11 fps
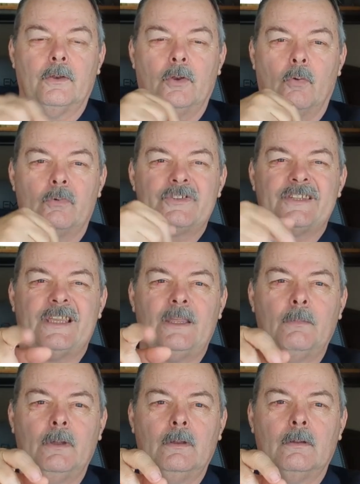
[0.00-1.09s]
No
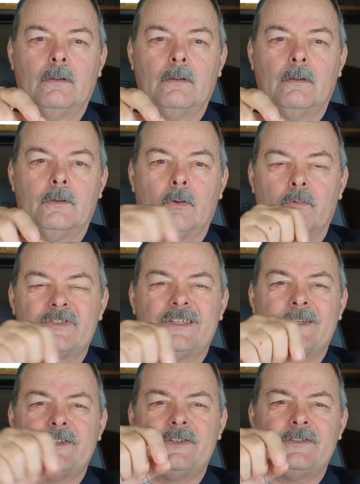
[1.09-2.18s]
seam, no
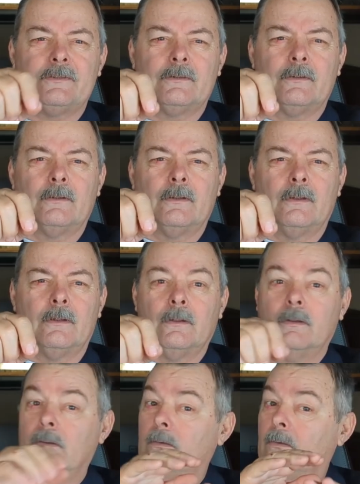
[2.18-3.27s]
stitches,
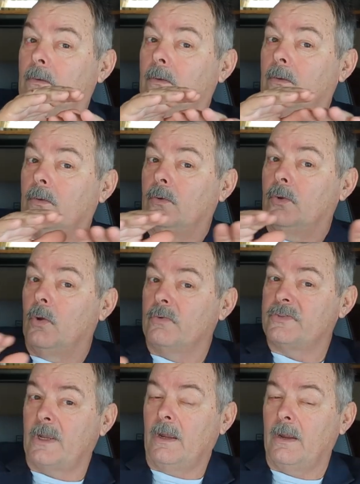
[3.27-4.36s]
no
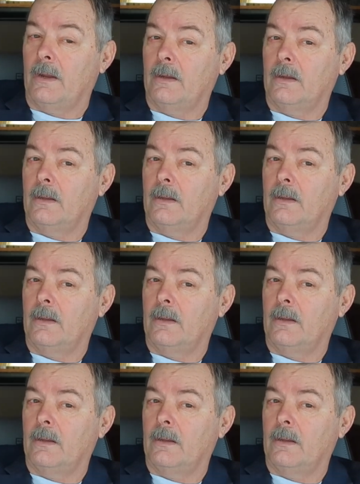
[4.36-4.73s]
scar.